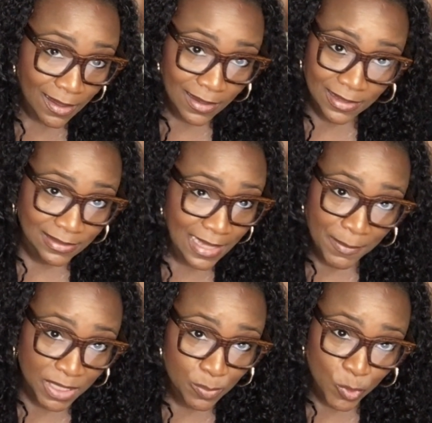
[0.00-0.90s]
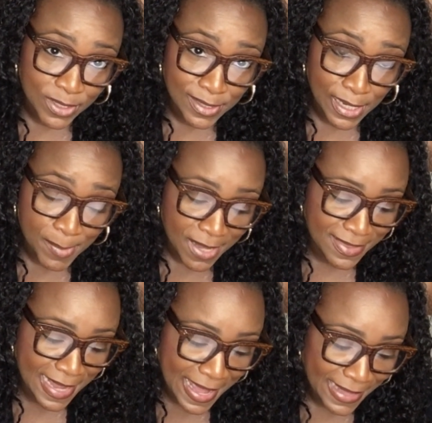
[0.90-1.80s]
There's not much more to say about
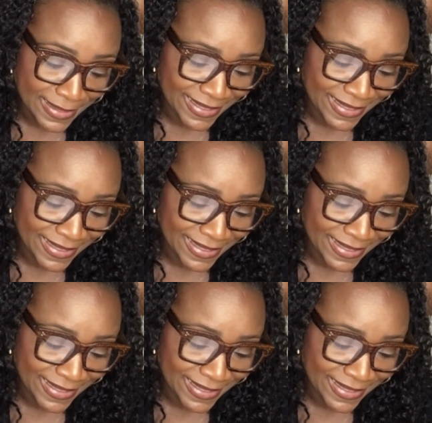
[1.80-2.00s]
that.